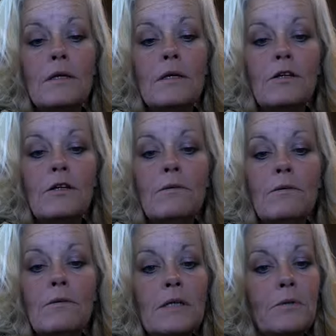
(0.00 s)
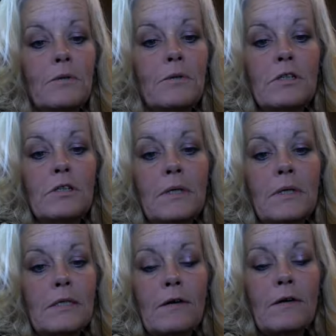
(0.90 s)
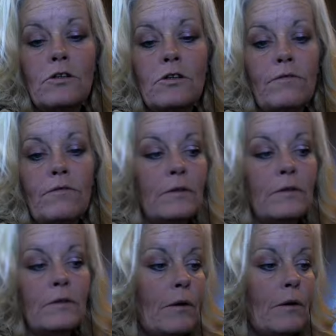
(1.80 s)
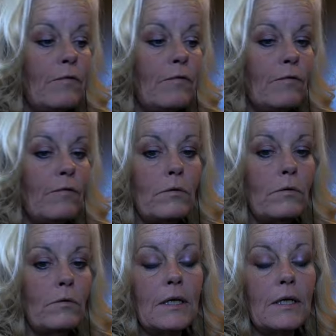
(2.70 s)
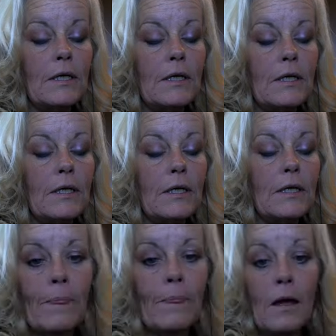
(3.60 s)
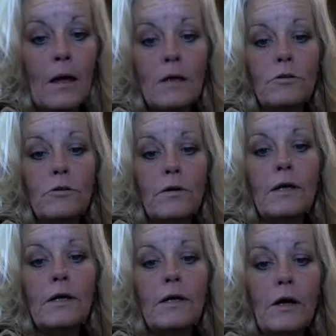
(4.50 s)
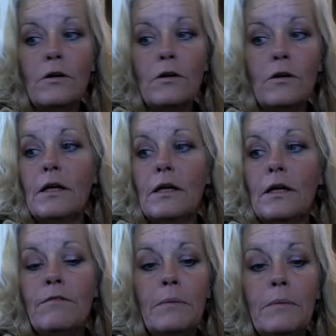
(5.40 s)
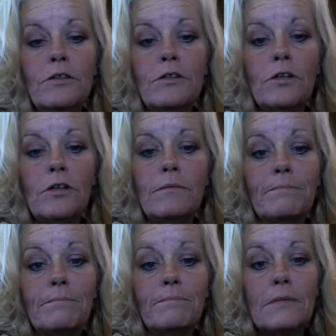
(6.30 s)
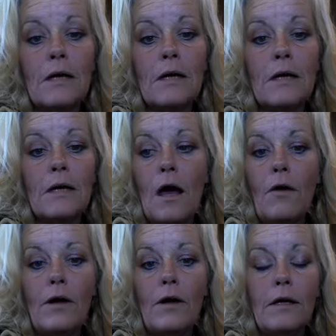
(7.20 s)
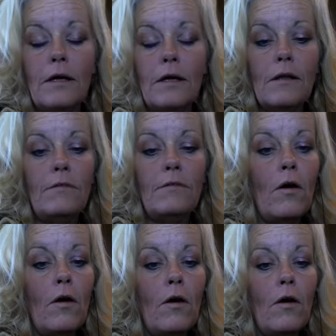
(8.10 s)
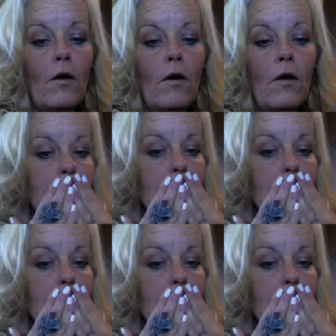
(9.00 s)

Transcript: sending my best wishes, because I sure feel terrible for you folks. And donated where I could, and everybody should. All right, love y'all. Be blessed